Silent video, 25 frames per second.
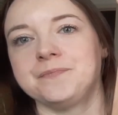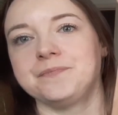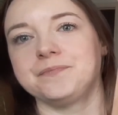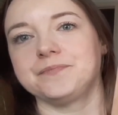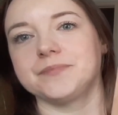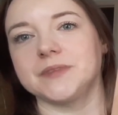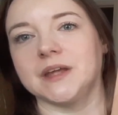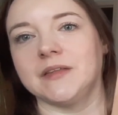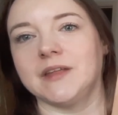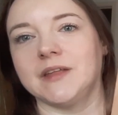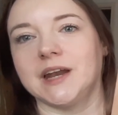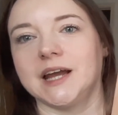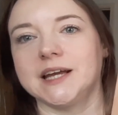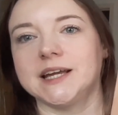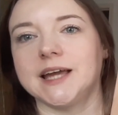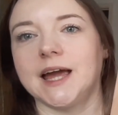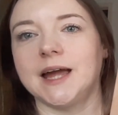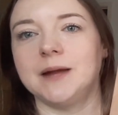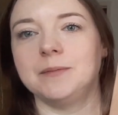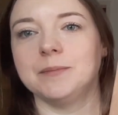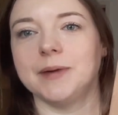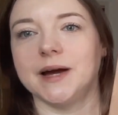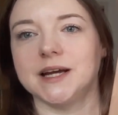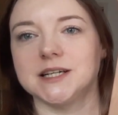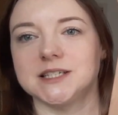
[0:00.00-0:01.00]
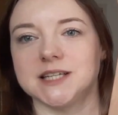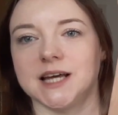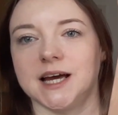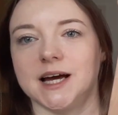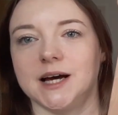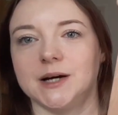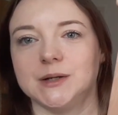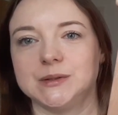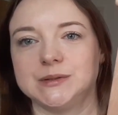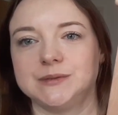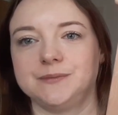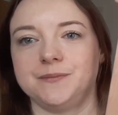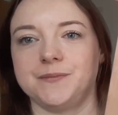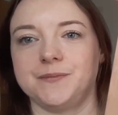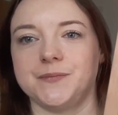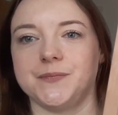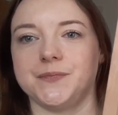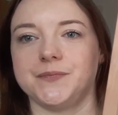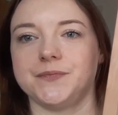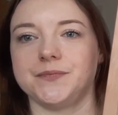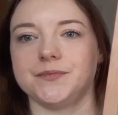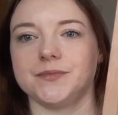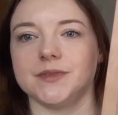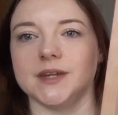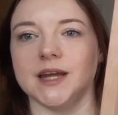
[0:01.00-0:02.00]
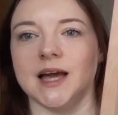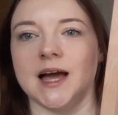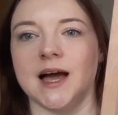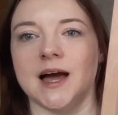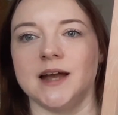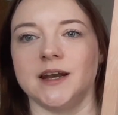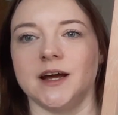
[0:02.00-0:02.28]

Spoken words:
And then I came back down and